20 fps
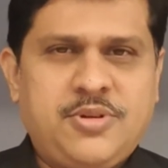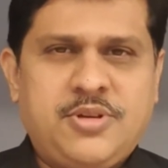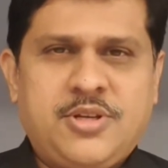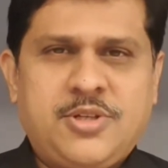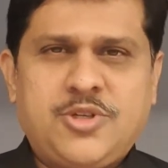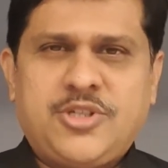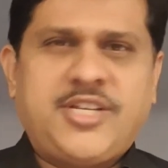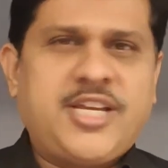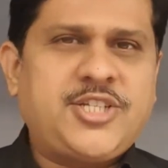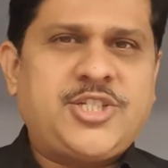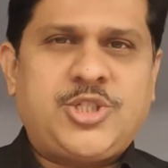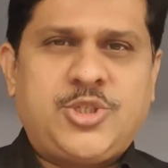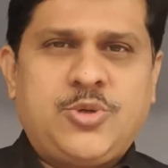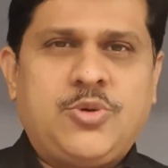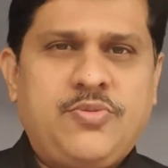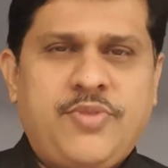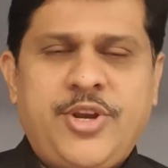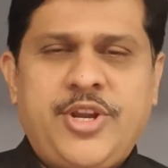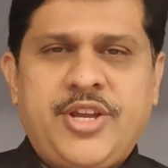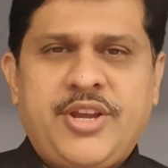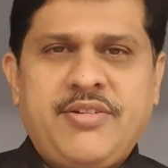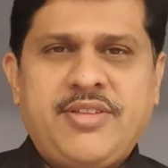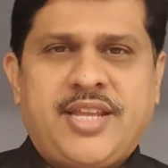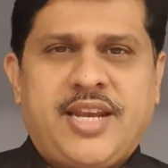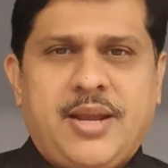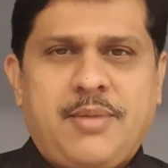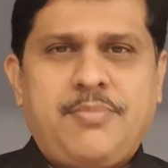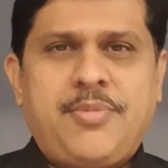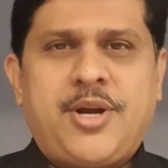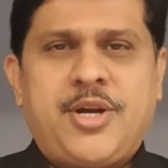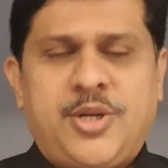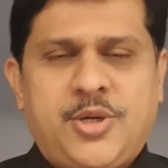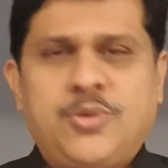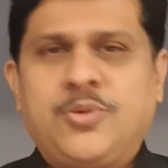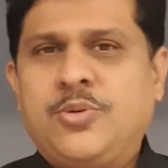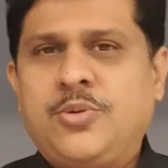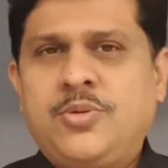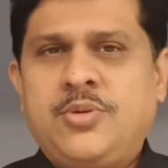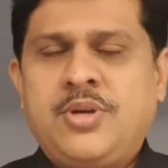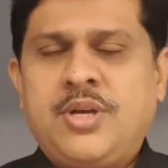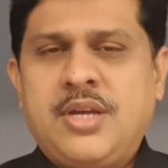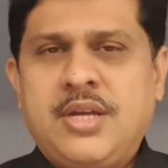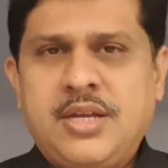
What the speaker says: So just 2. When you give the number 2,